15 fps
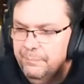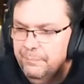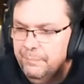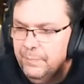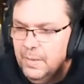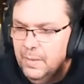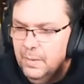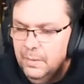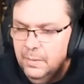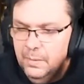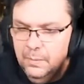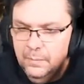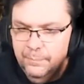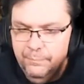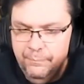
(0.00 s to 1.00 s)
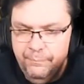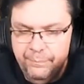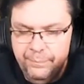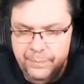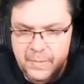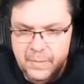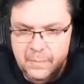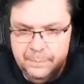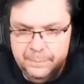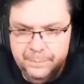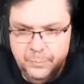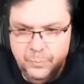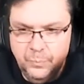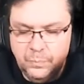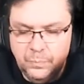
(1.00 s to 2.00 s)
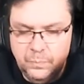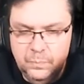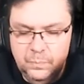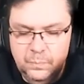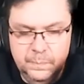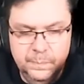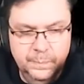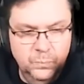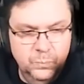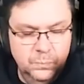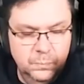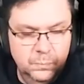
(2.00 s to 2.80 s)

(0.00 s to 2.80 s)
But yeah, I would say when it comes to wall banging, yeah,